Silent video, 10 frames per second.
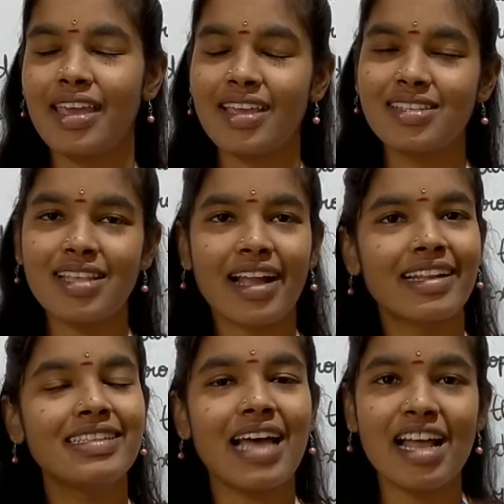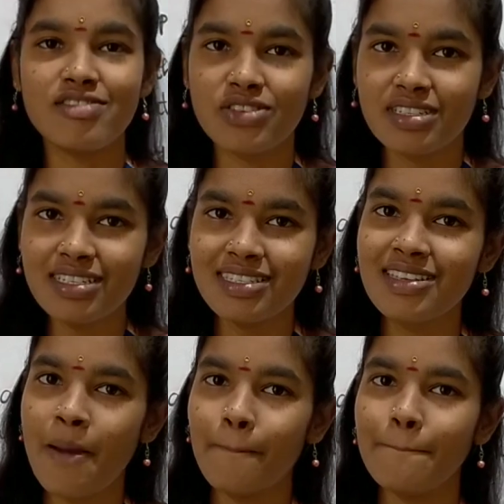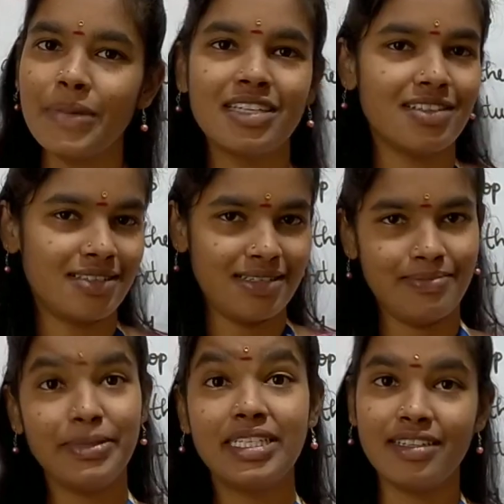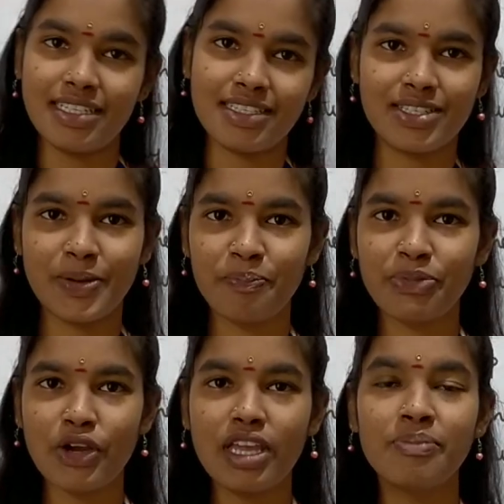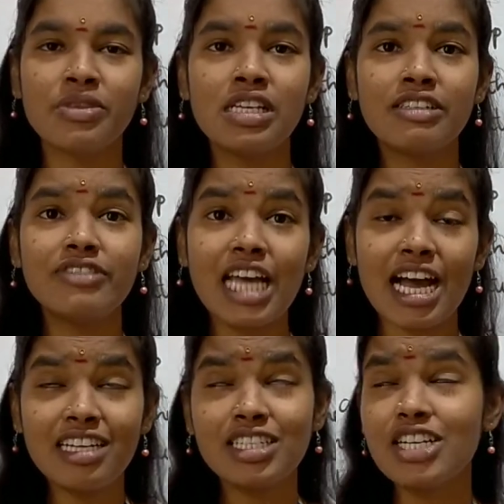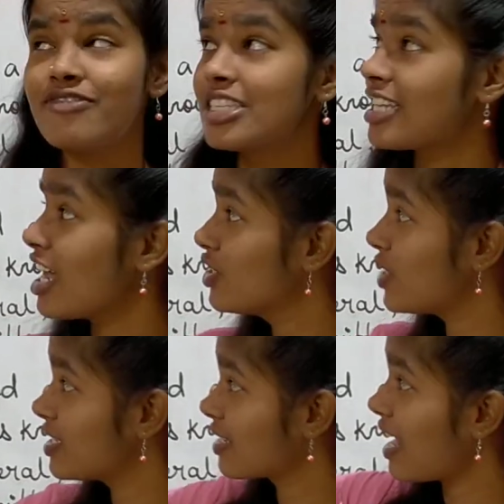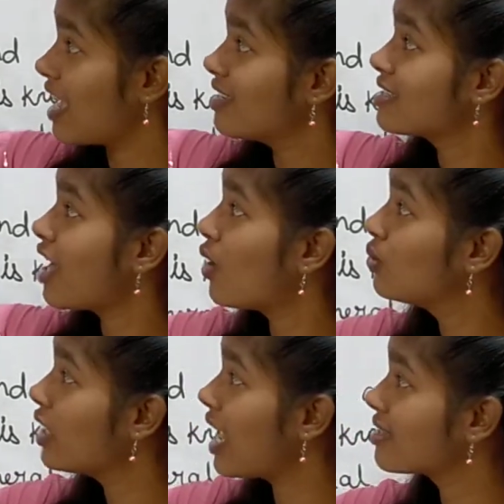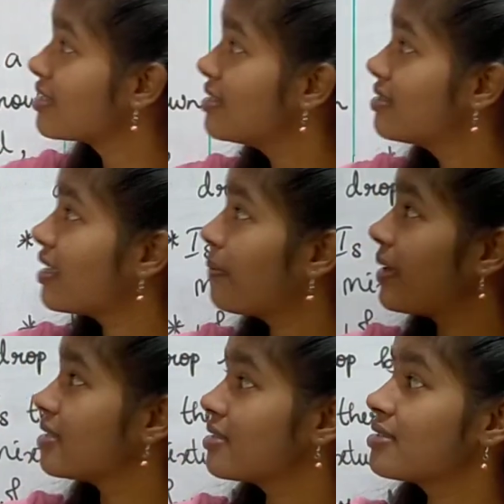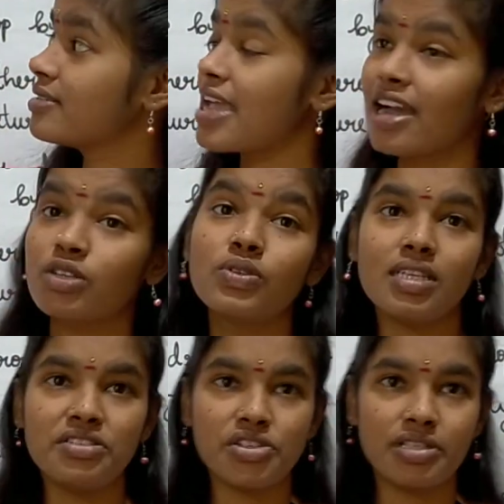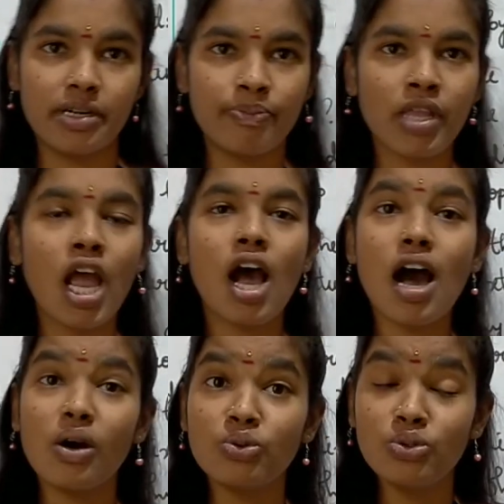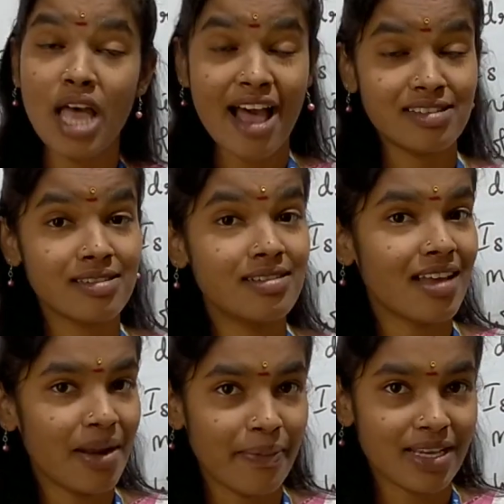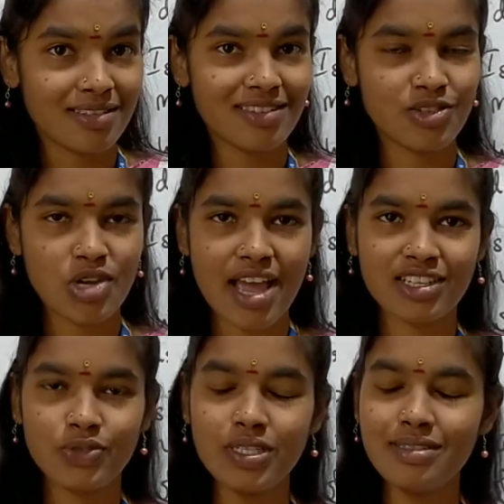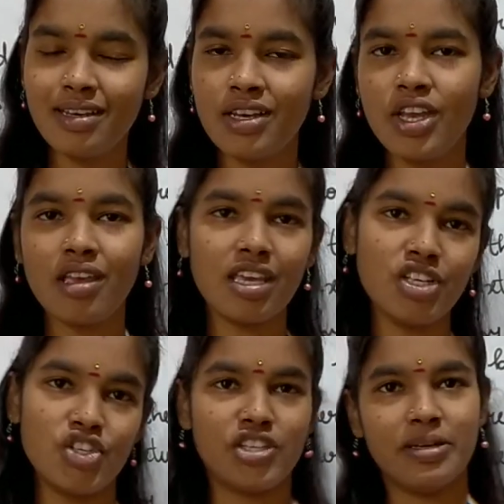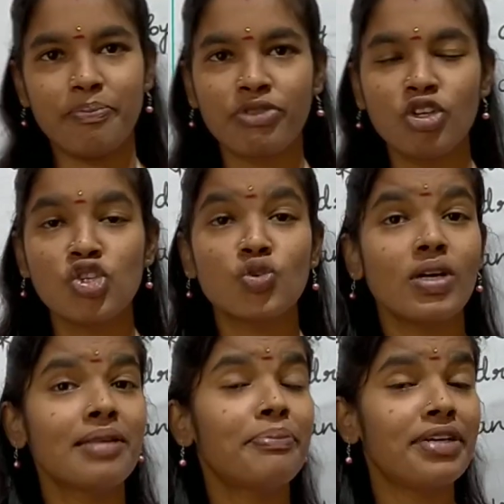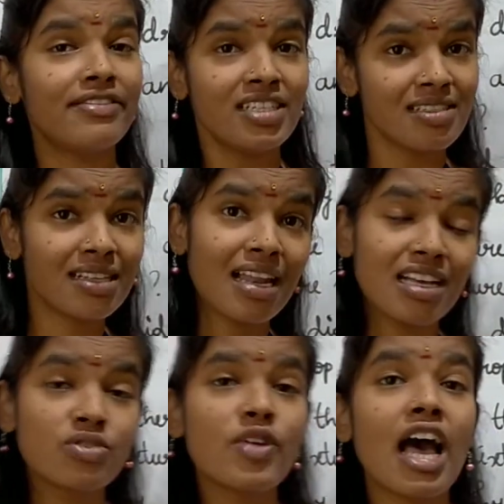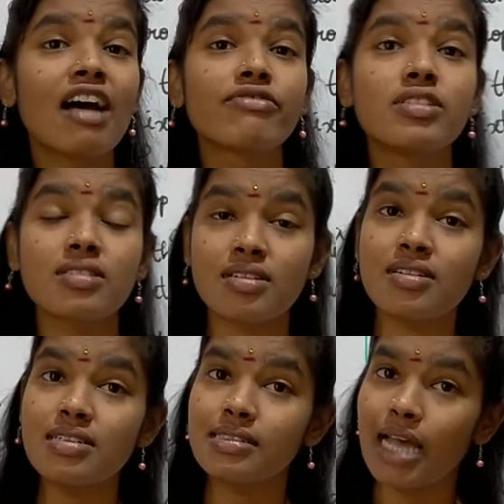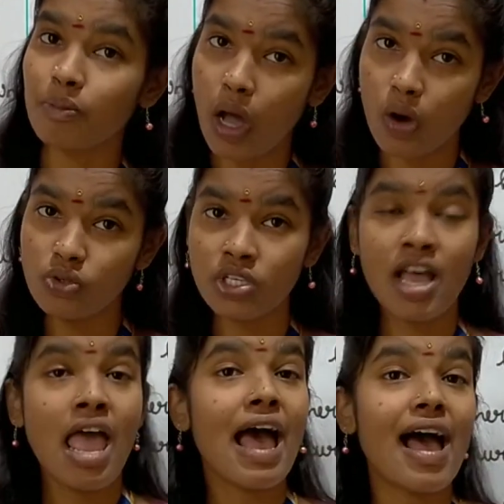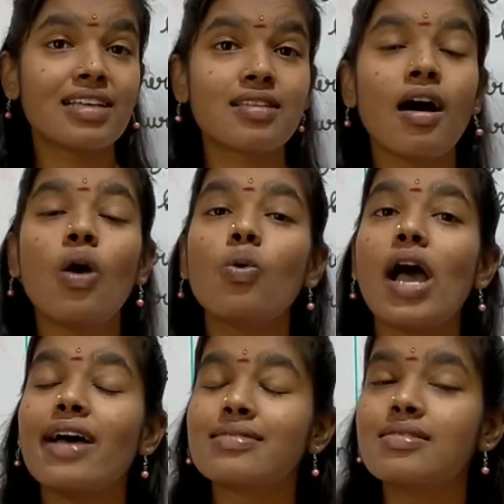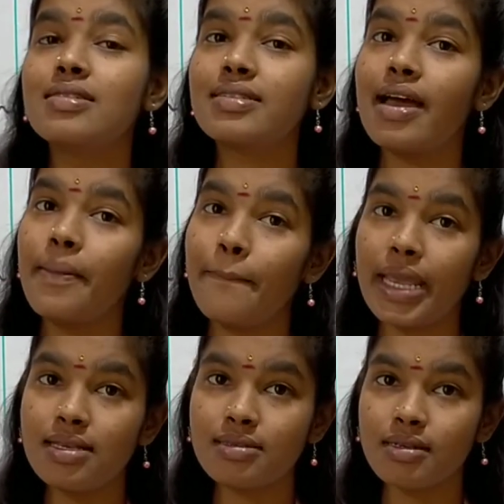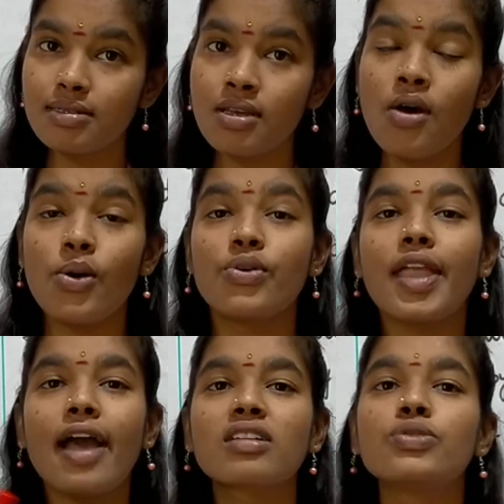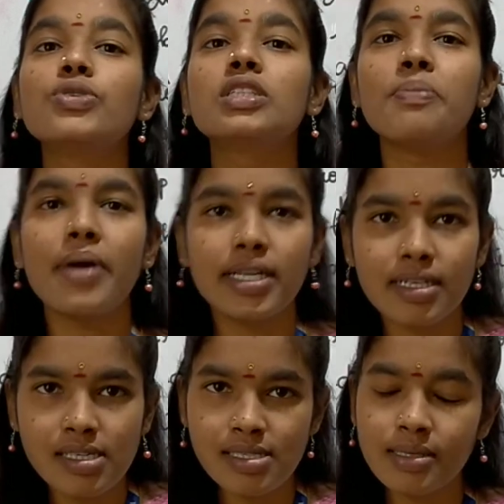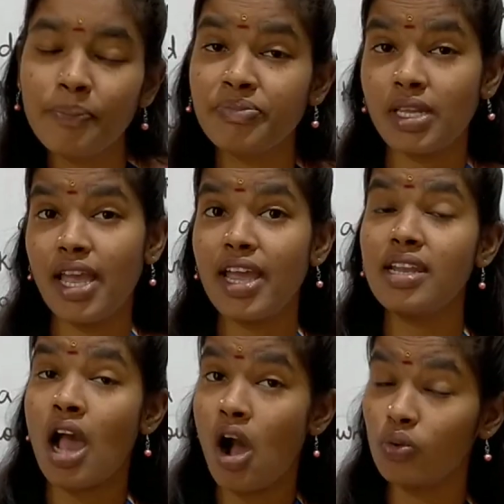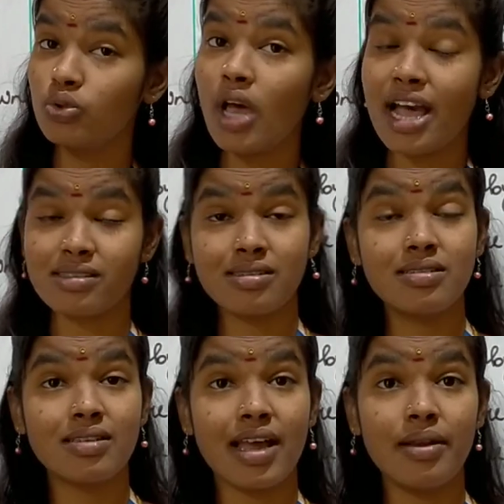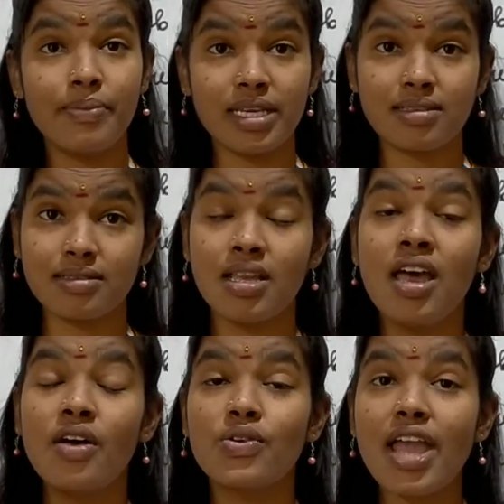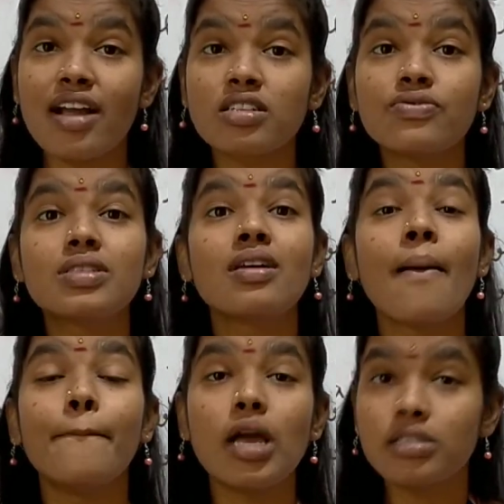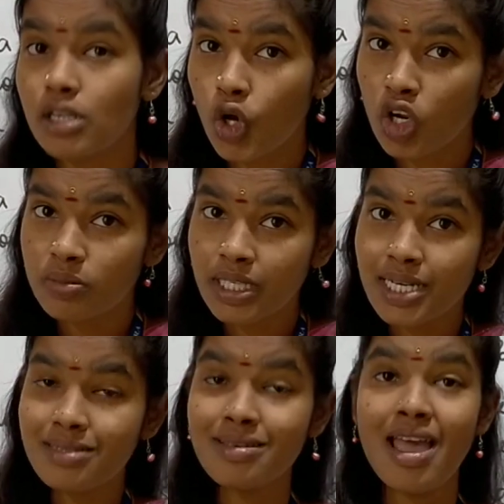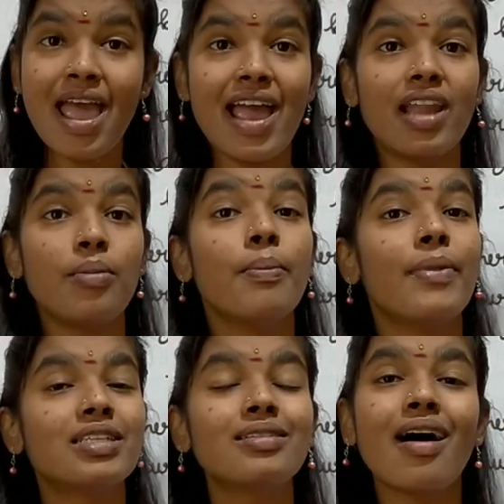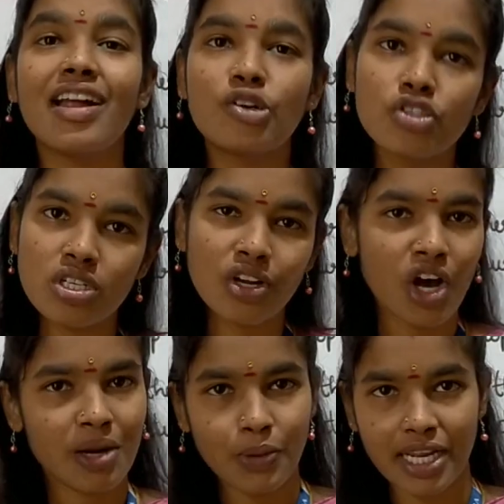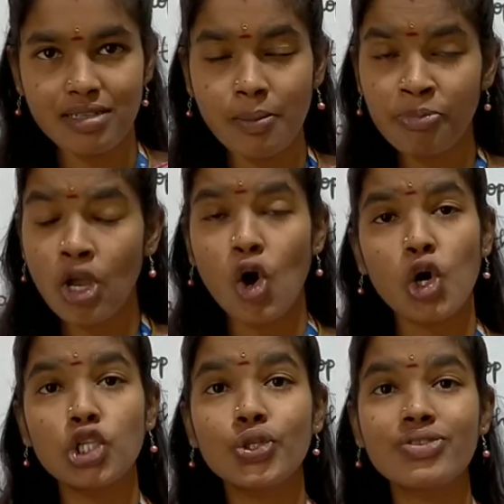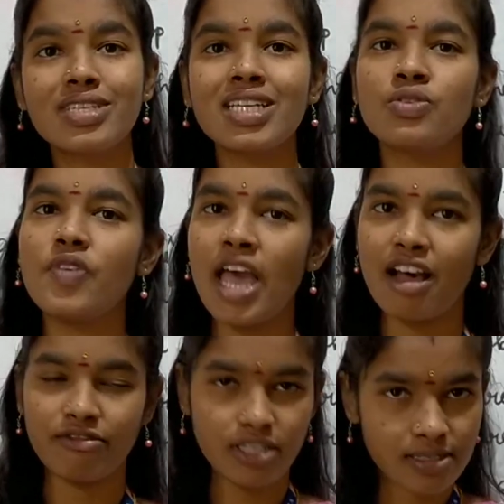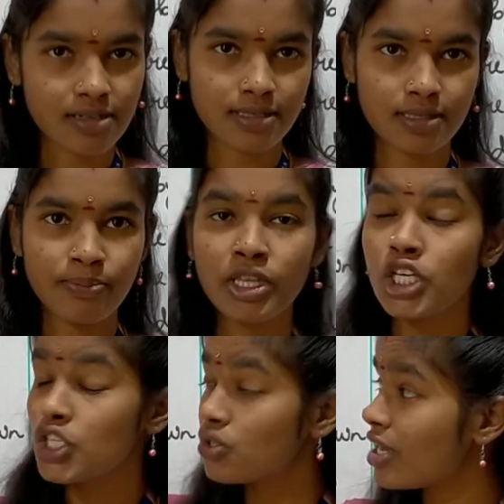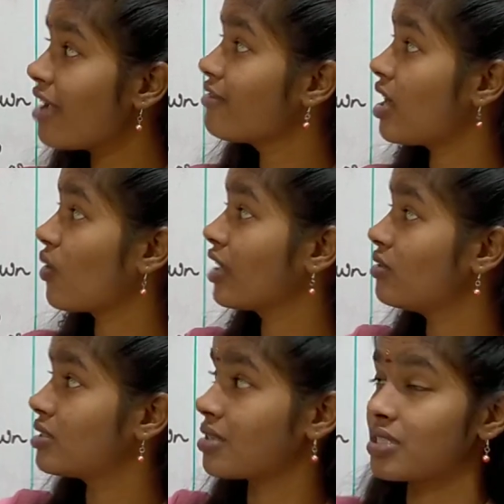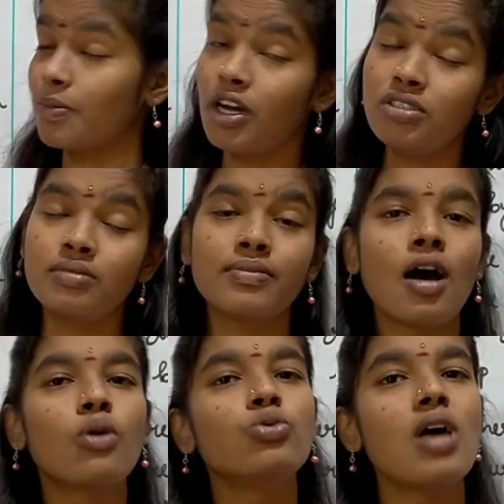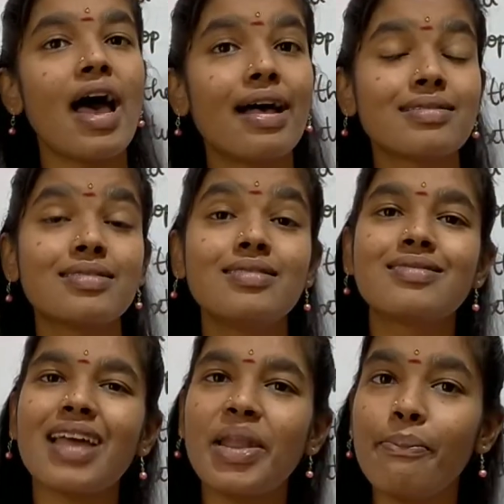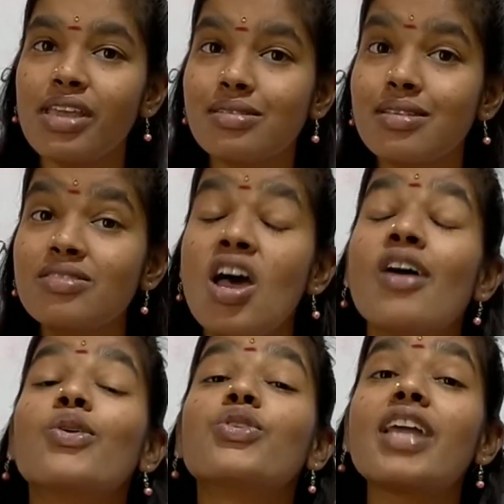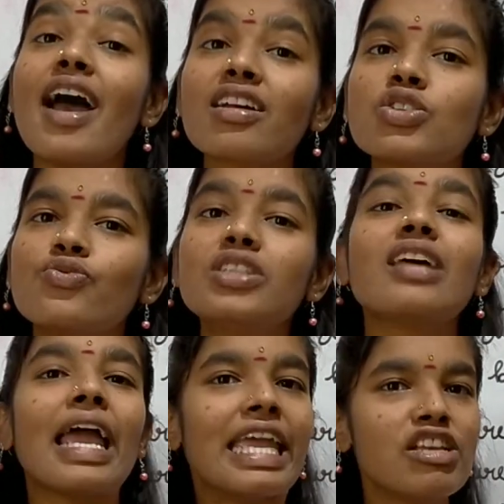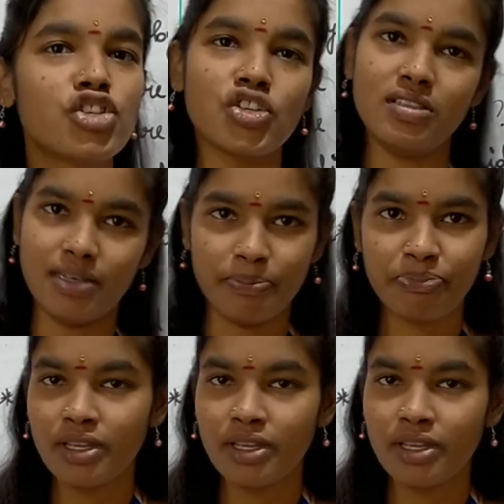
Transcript: Exactly, the answer is bitter test. Okay, with that we'll start today's class. How do acids and bases react with each other? How do acids and bases react with each other? So in the previous class we have discussed about how acids and bases react with metals, and how do acids and bases react with metal carbonates and metal hydrogen carbonates. All those things we have discussed. Today we are going to discuss about how do acids and bases react with each other.